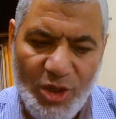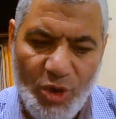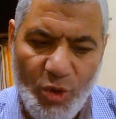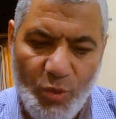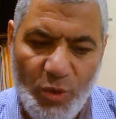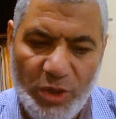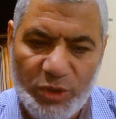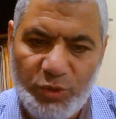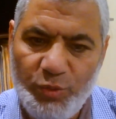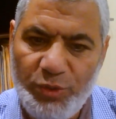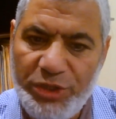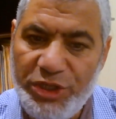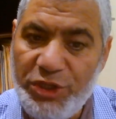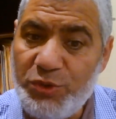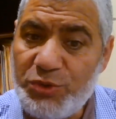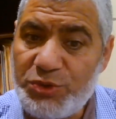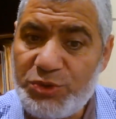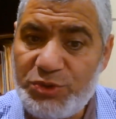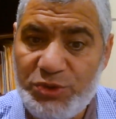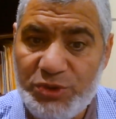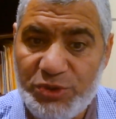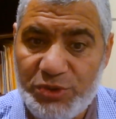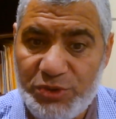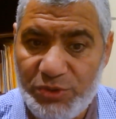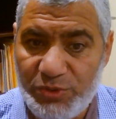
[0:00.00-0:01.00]
what we
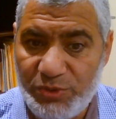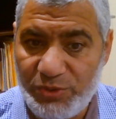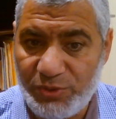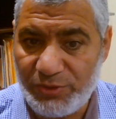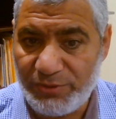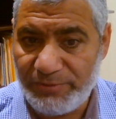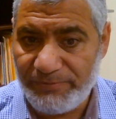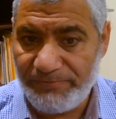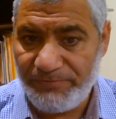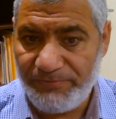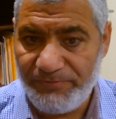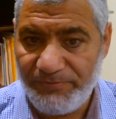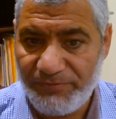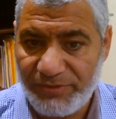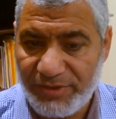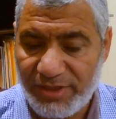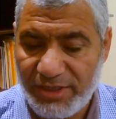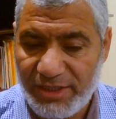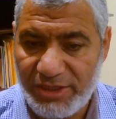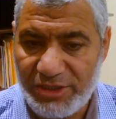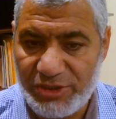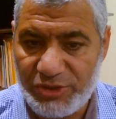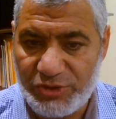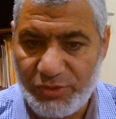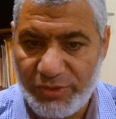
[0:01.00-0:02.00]
used to do
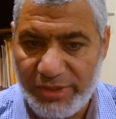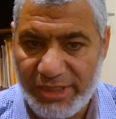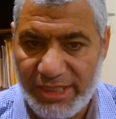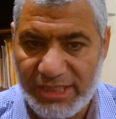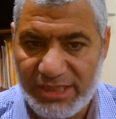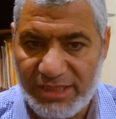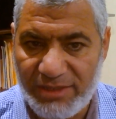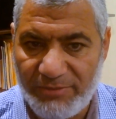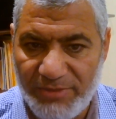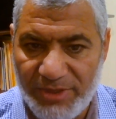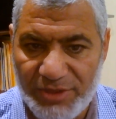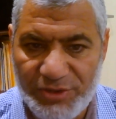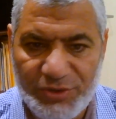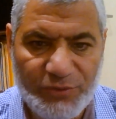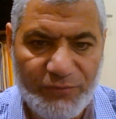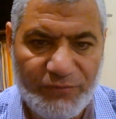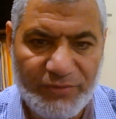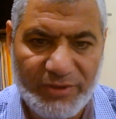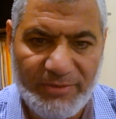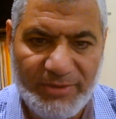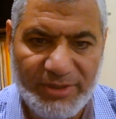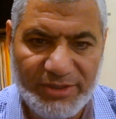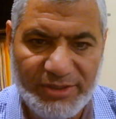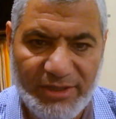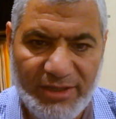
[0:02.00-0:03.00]
during the month of
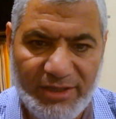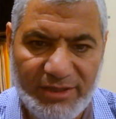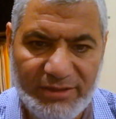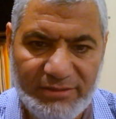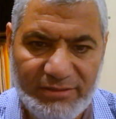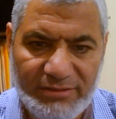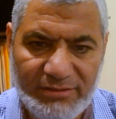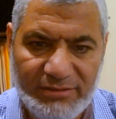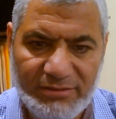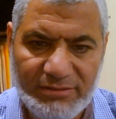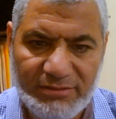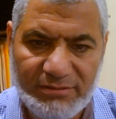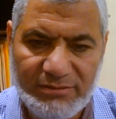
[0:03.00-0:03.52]
Ramadan,